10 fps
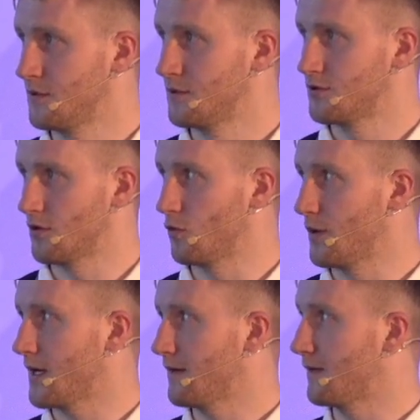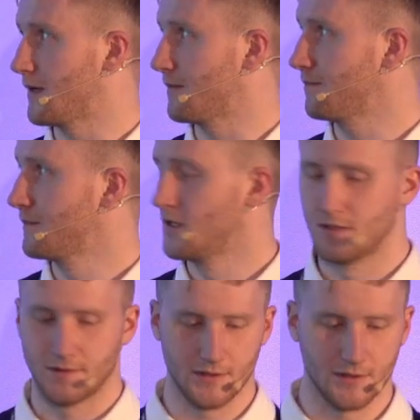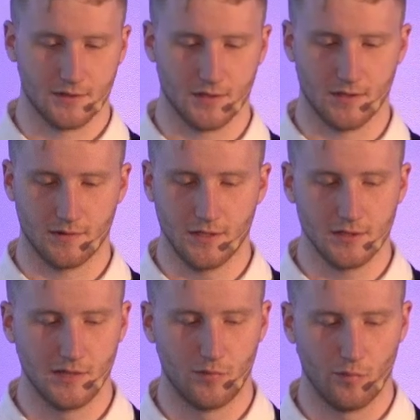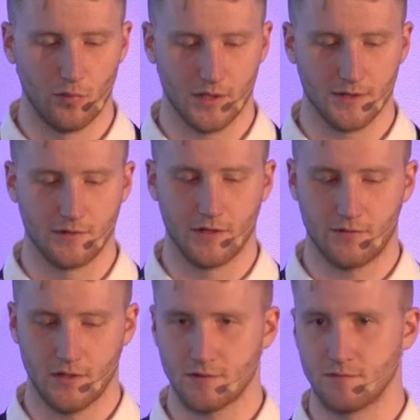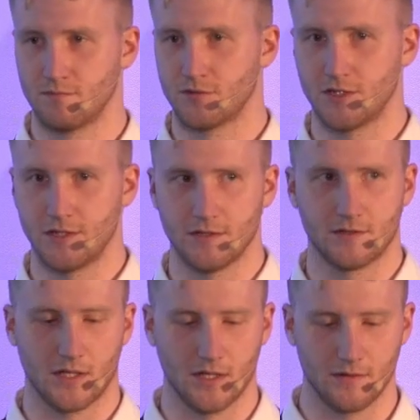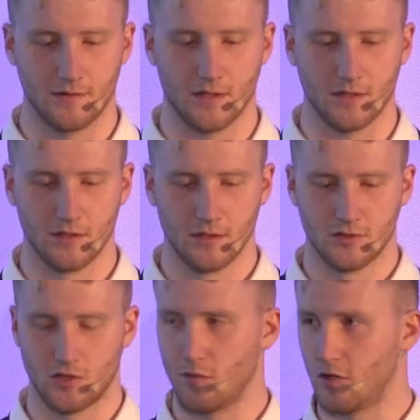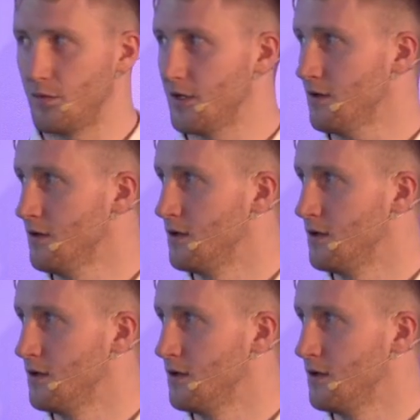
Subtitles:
So we have these densely populated areas, cities and suburbia,